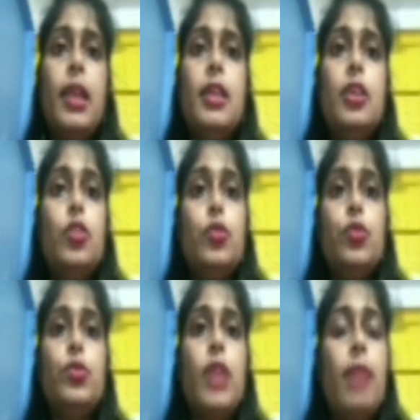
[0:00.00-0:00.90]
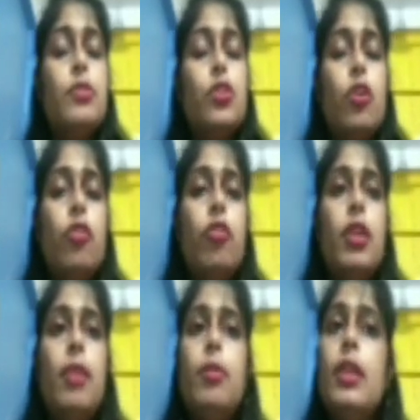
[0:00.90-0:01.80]
into two types,
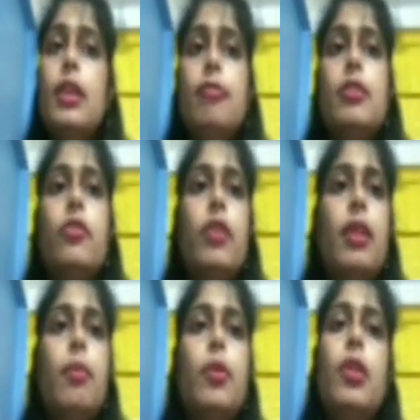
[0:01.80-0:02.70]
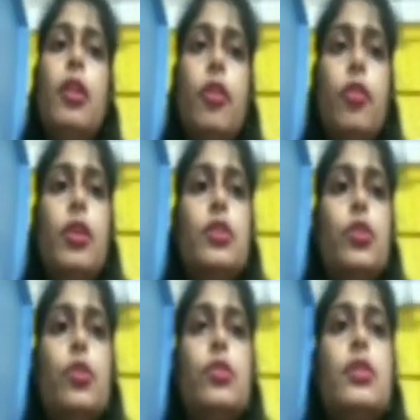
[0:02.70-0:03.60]
non-renewable and renewable
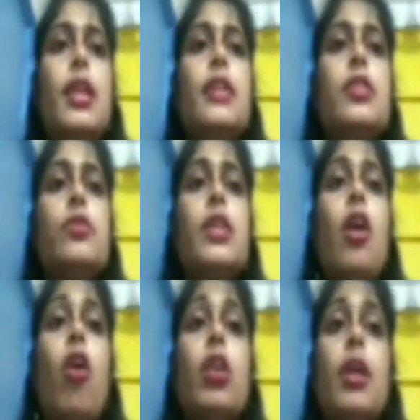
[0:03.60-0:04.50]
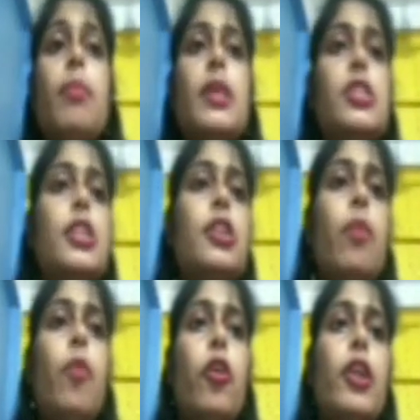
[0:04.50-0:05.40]
resource. Next you see on the basis of
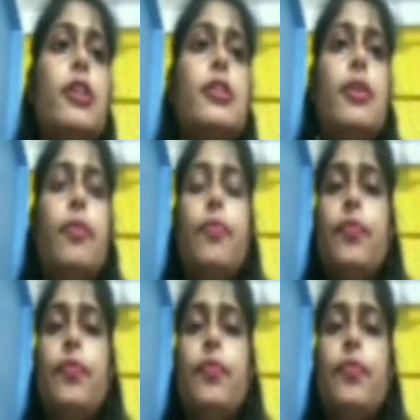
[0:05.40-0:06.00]
ownership.